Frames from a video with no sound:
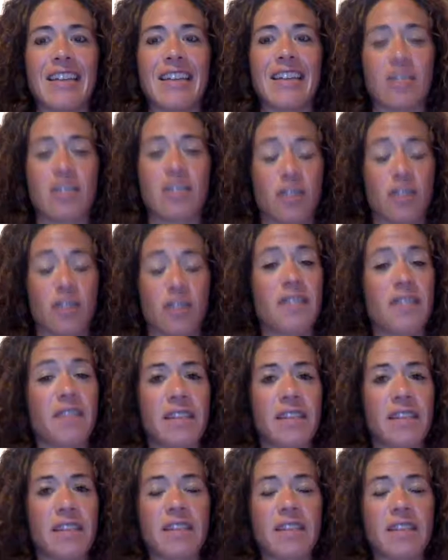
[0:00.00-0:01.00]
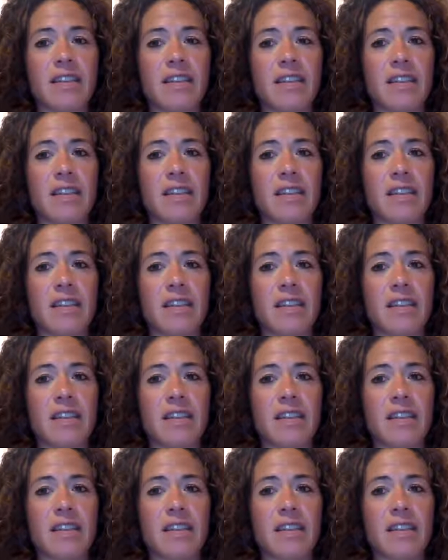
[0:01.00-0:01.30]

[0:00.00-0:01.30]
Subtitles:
the surface